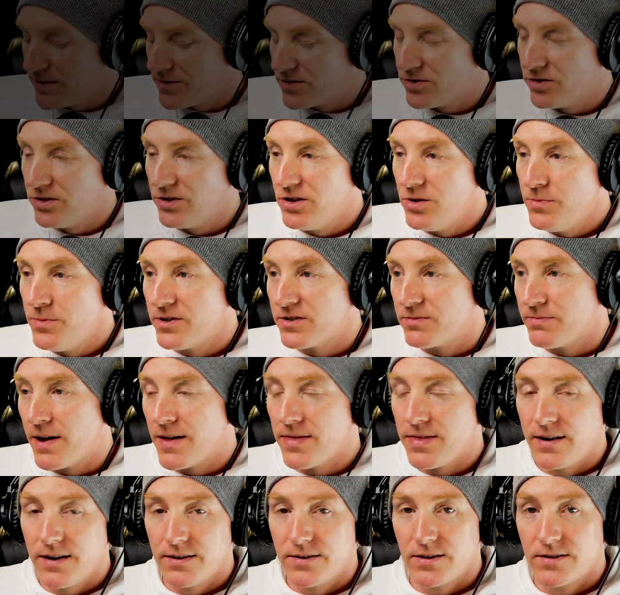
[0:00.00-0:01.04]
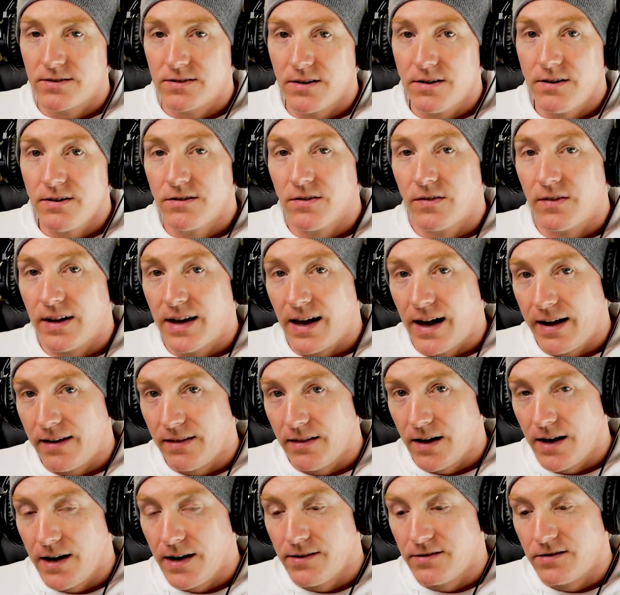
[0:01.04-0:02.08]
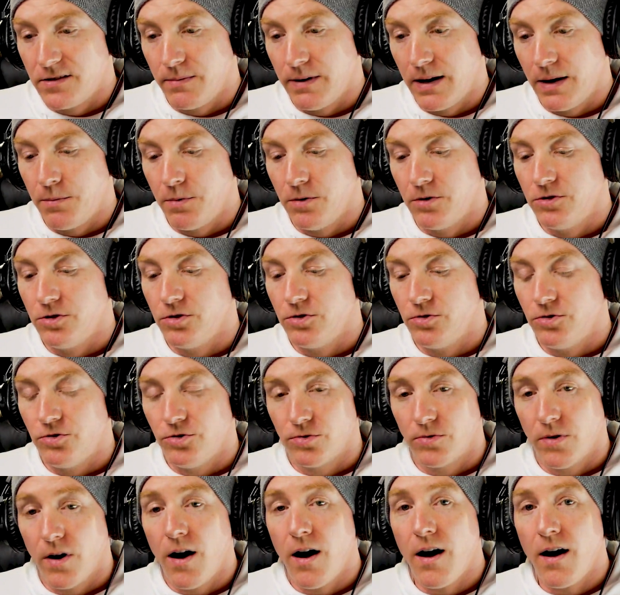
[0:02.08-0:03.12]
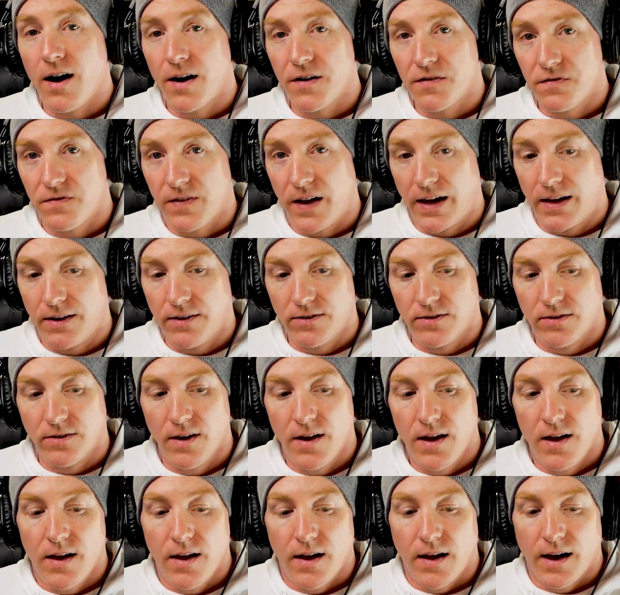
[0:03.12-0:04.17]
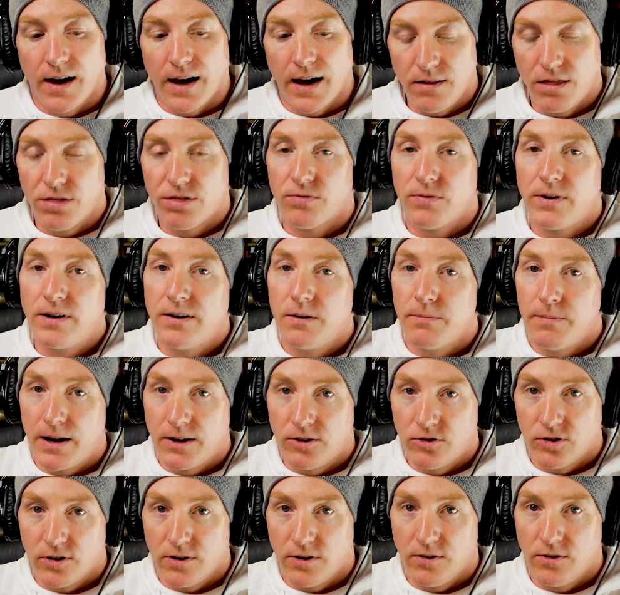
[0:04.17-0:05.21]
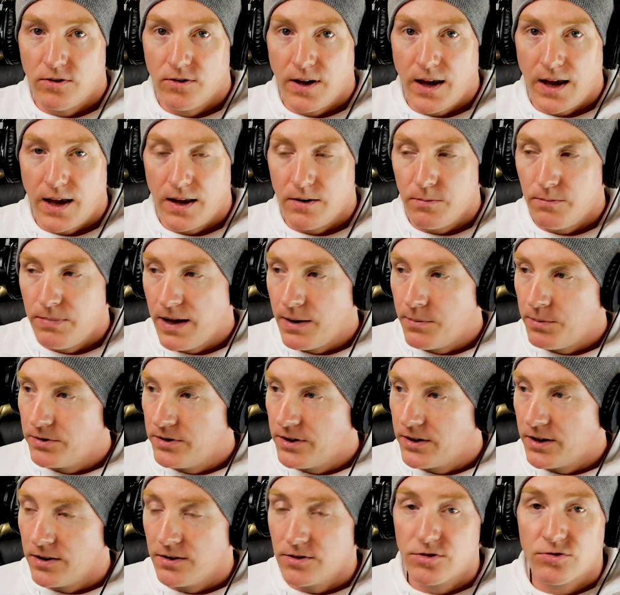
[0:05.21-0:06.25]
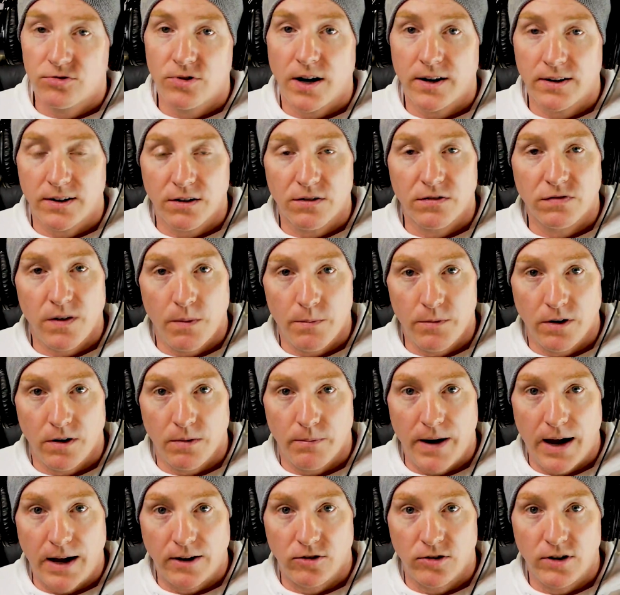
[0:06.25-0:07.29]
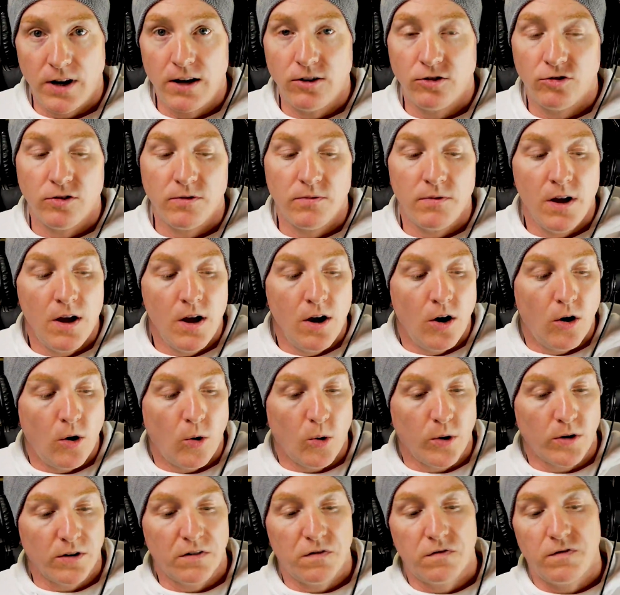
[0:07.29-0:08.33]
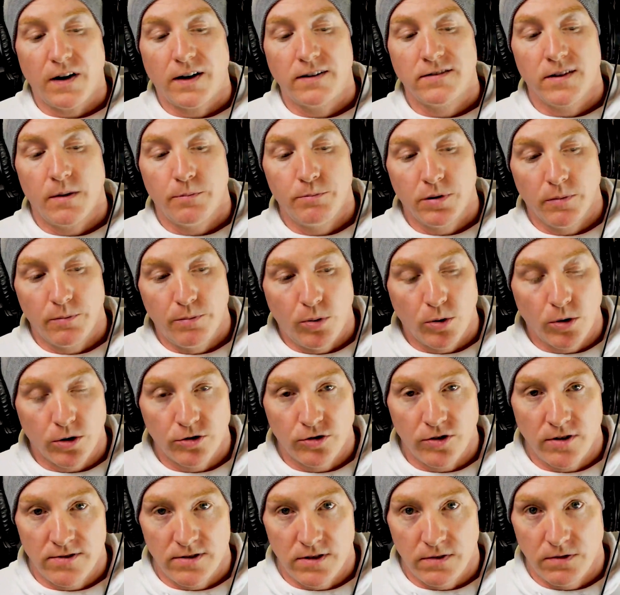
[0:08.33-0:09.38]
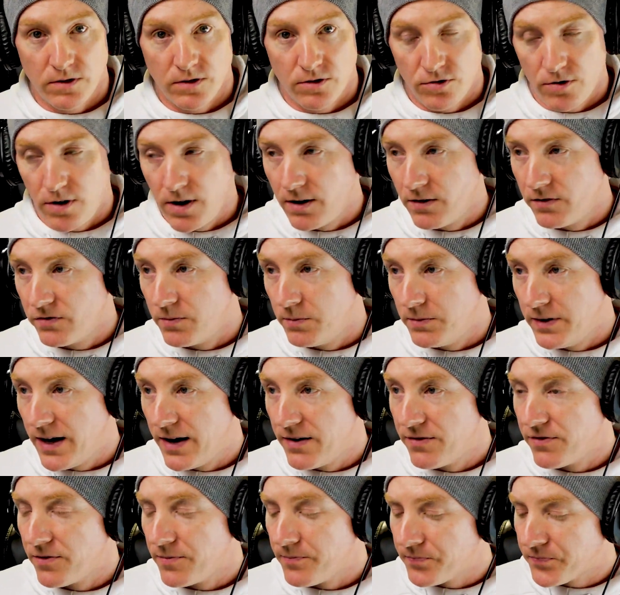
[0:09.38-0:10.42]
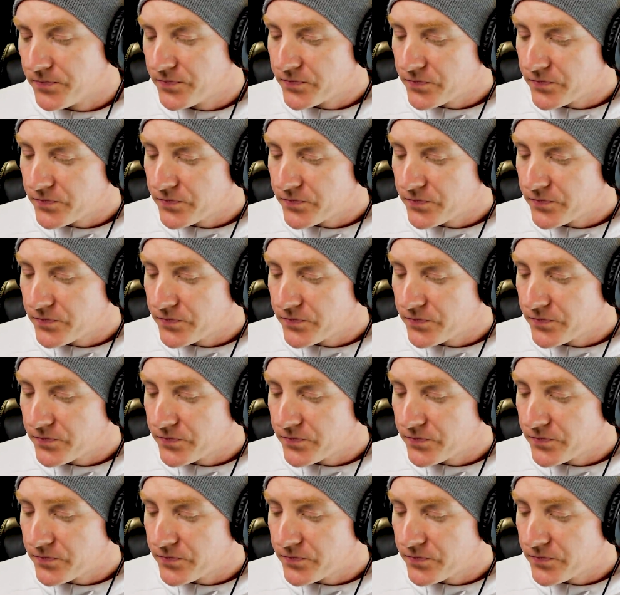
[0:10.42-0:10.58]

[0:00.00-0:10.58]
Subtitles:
This Loomis Method is a series of guidelines to be able to draw a face in 3 dimensions and be able to construct it from your imagination or to fix up proportions if you're drawing from life.